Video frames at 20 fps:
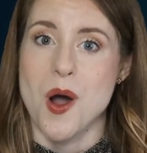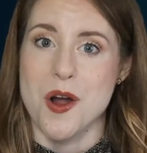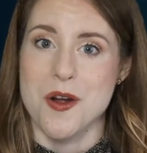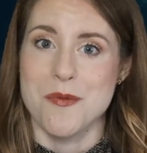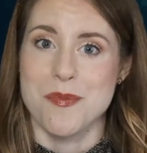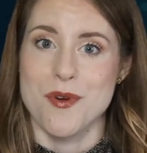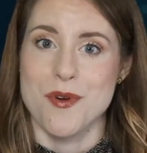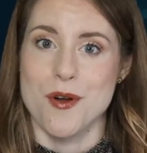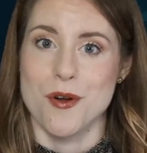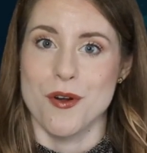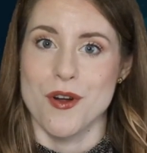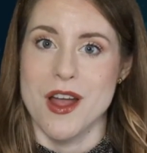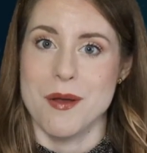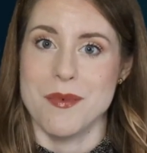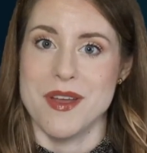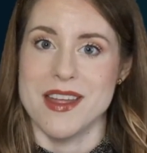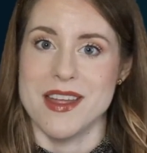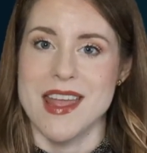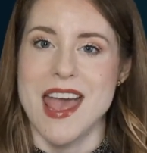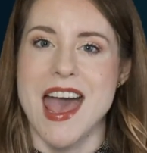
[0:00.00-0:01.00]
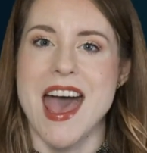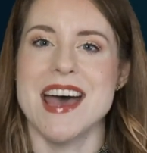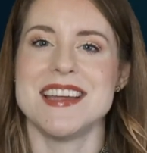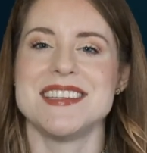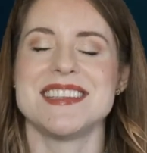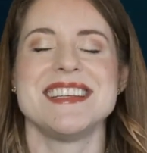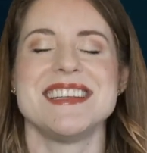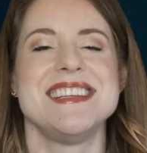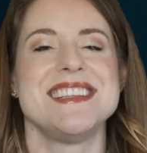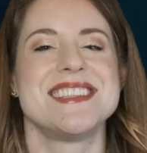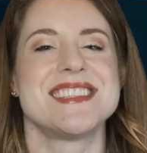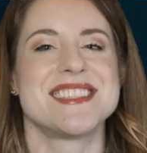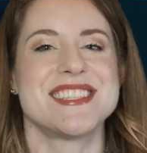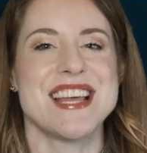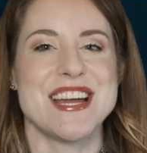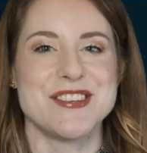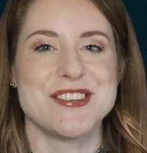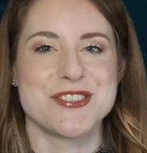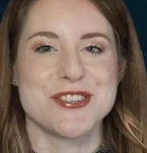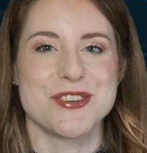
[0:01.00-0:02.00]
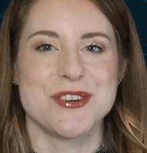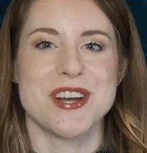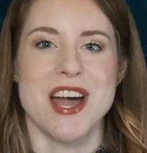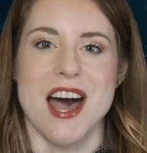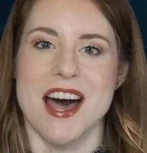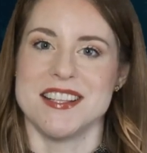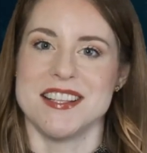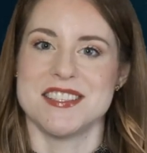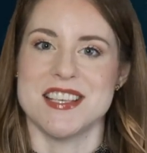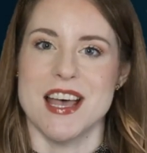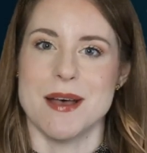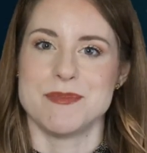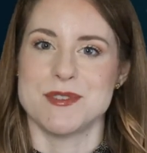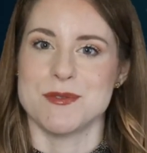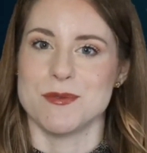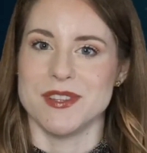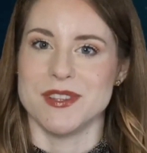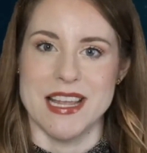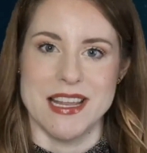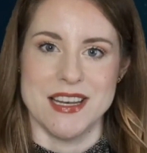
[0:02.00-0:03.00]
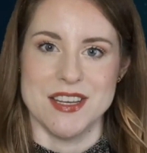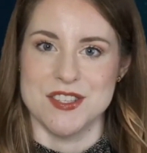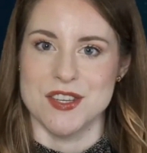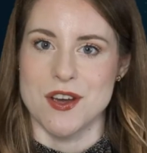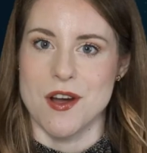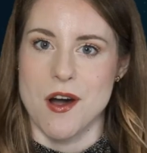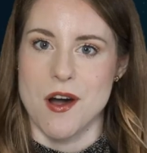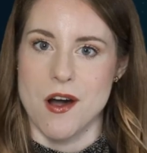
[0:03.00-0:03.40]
R programming, and essential concepts related to